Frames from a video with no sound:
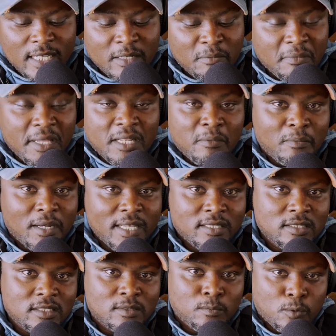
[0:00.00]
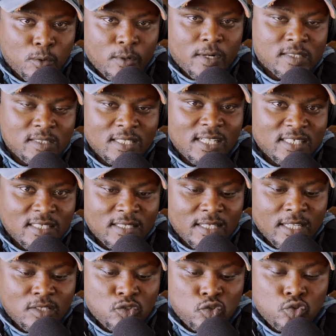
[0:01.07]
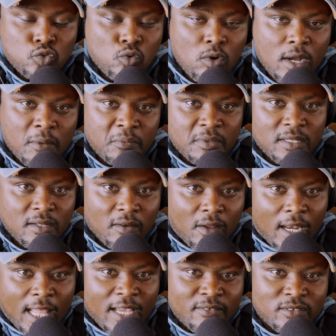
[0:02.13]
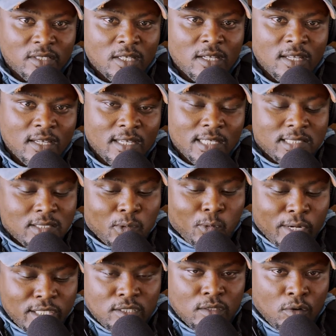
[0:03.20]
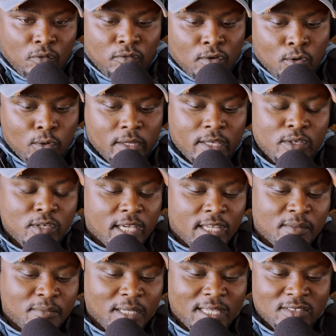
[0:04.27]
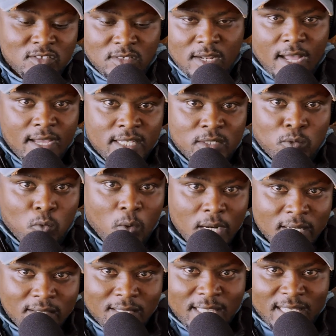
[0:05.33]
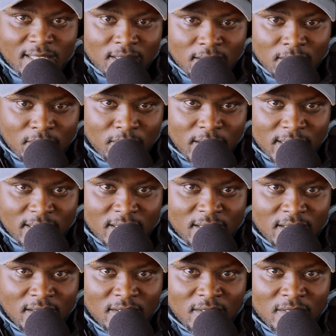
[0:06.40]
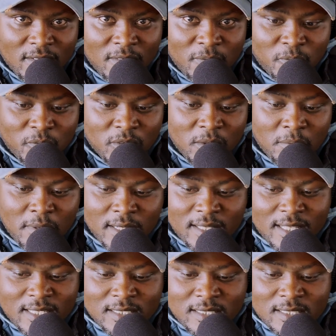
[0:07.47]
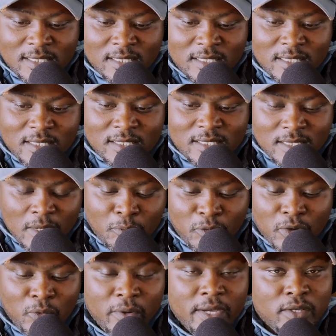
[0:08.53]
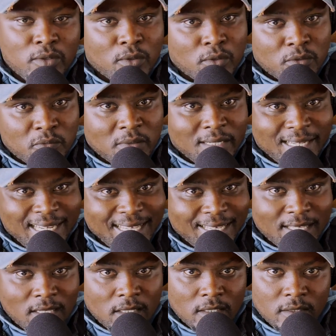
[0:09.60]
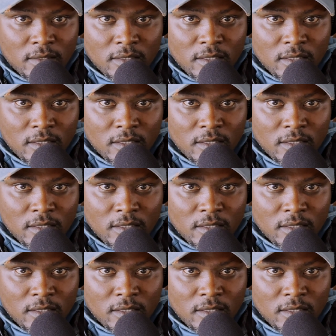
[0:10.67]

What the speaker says: and many places procrastination can show up in our lives. It's a question of looking. You can be a star in one thing, right? But there's somewhere where you could be lacking.